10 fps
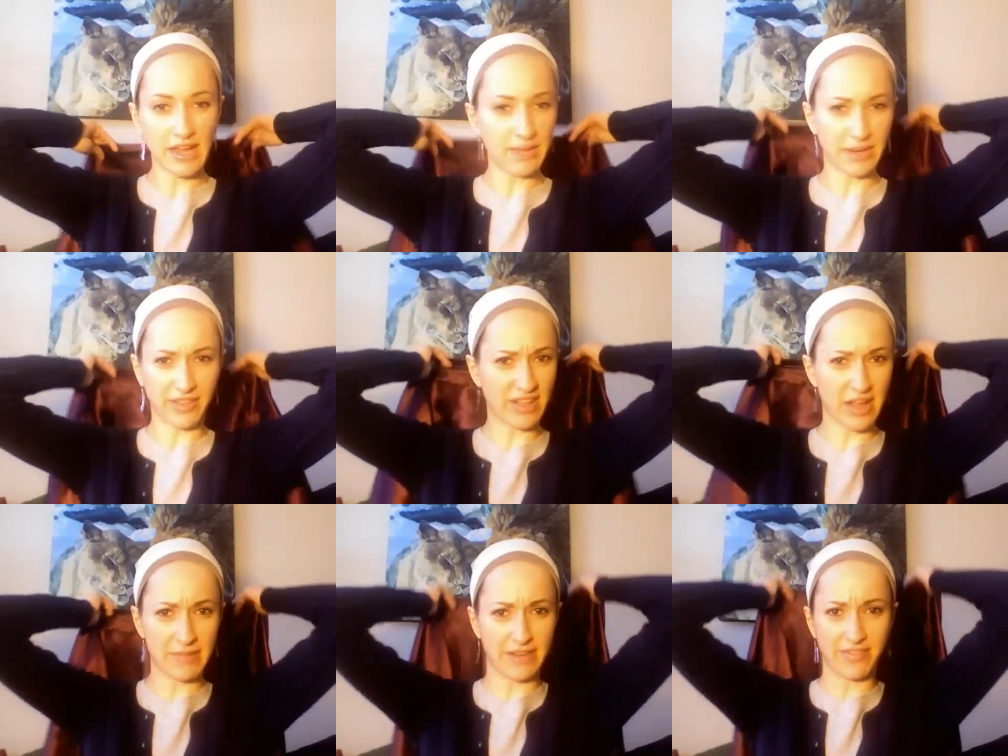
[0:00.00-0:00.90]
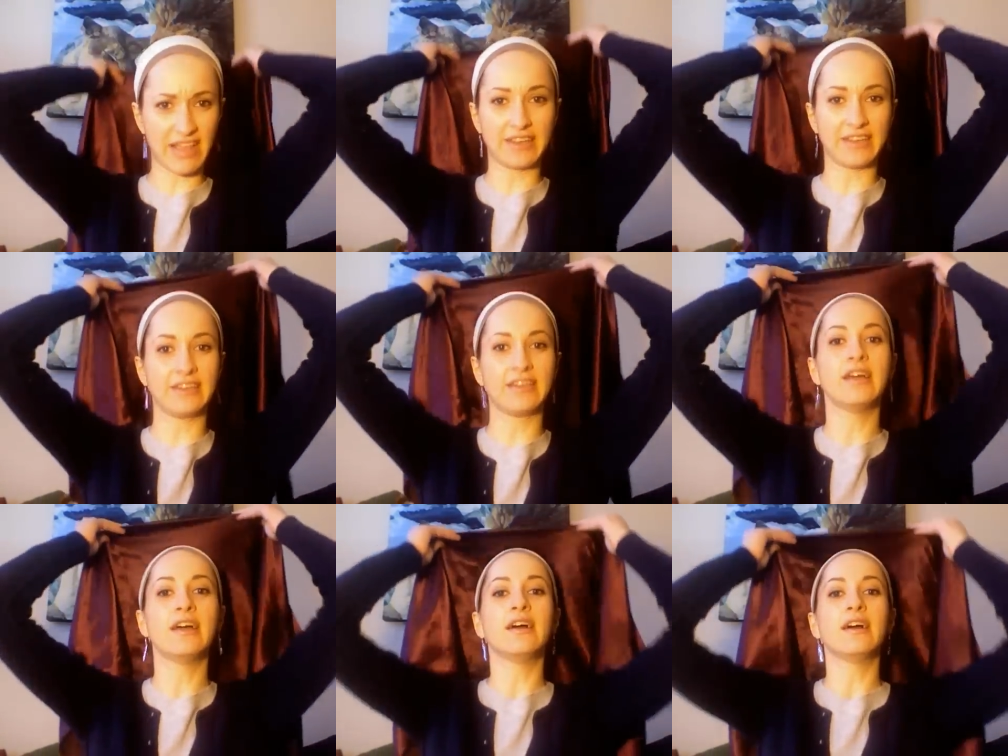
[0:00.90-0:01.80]
but it's not made of satin
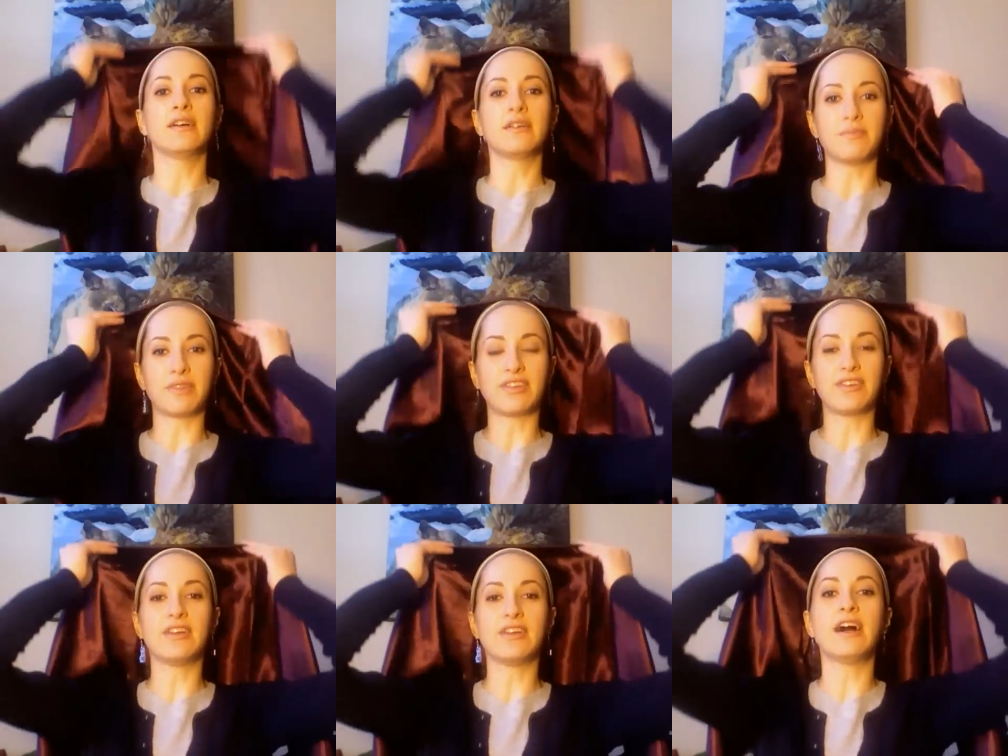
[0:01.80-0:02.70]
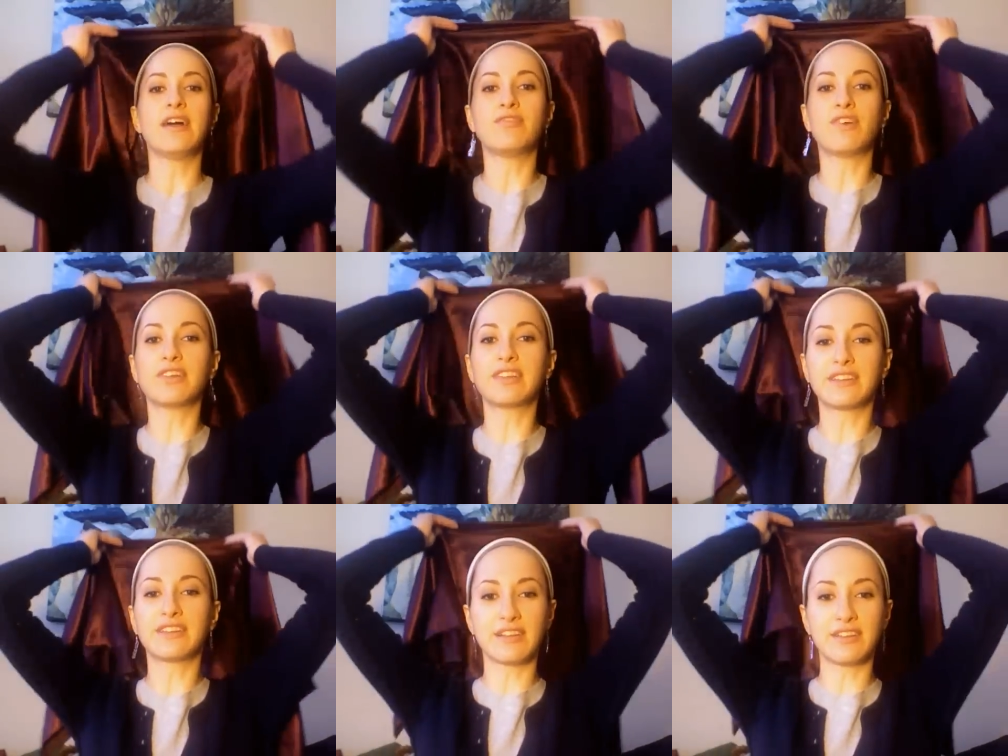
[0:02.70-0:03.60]
material. I folded
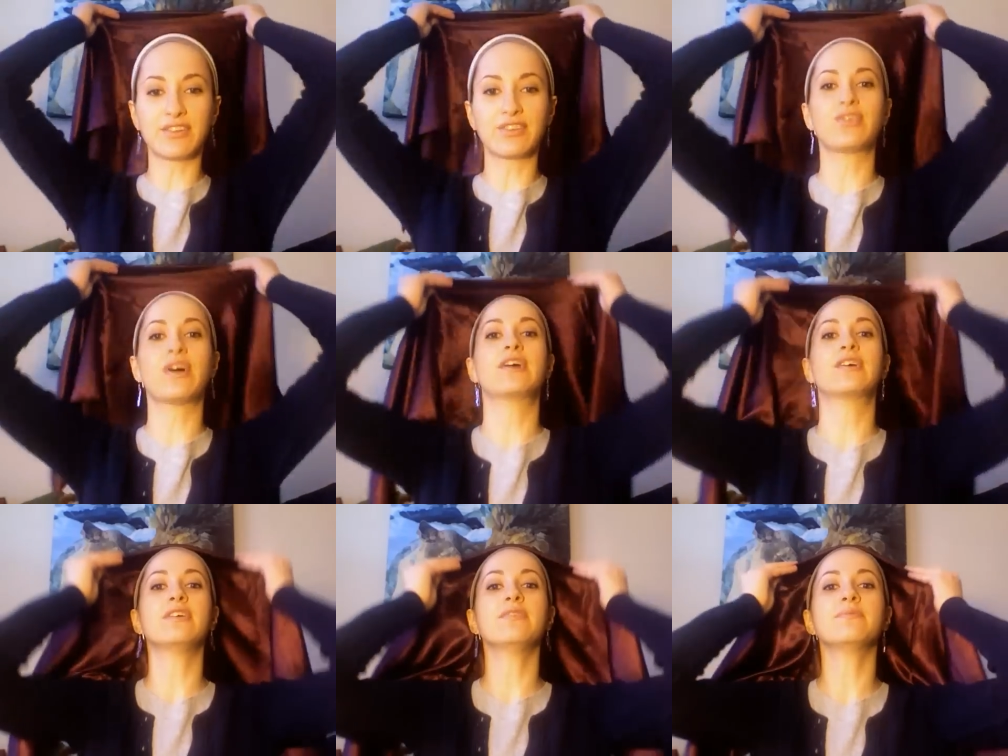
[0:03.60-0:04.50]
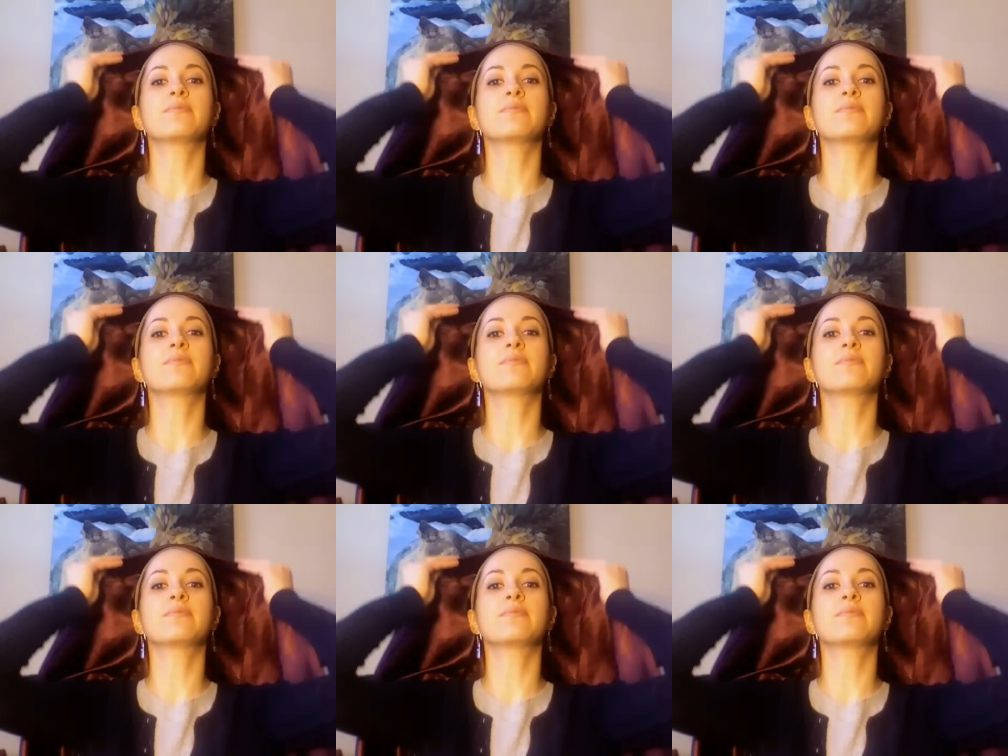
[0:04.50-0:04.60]
it in, into a triangle,